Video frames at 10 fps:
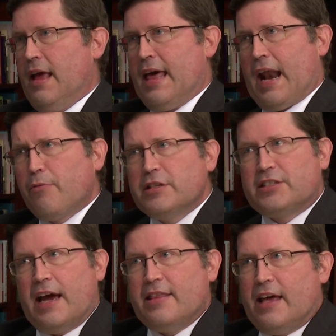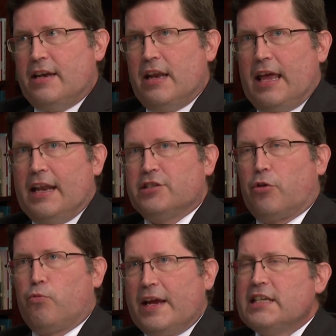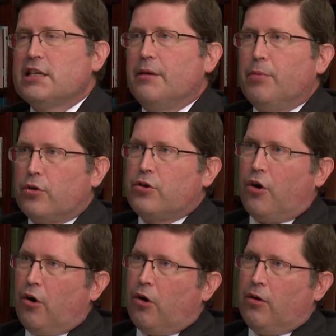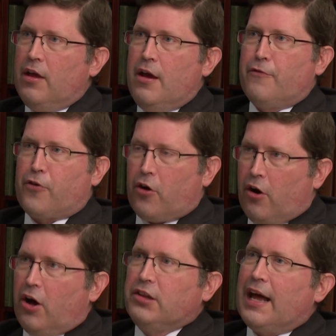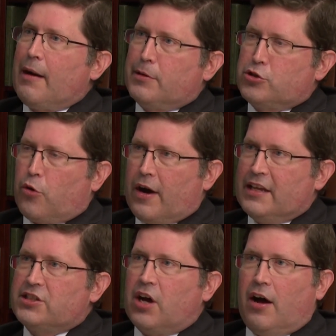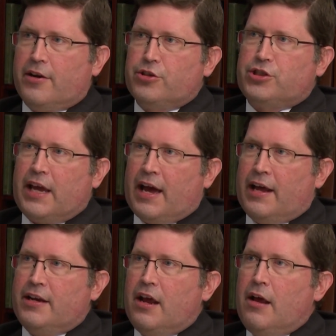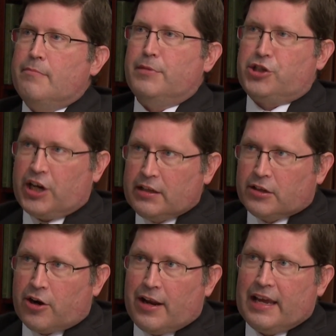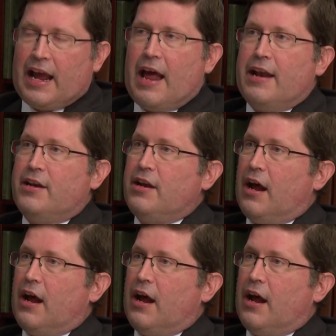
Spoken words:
And I would say that it is a reasonable goal for all laboratorians to understand machine learning and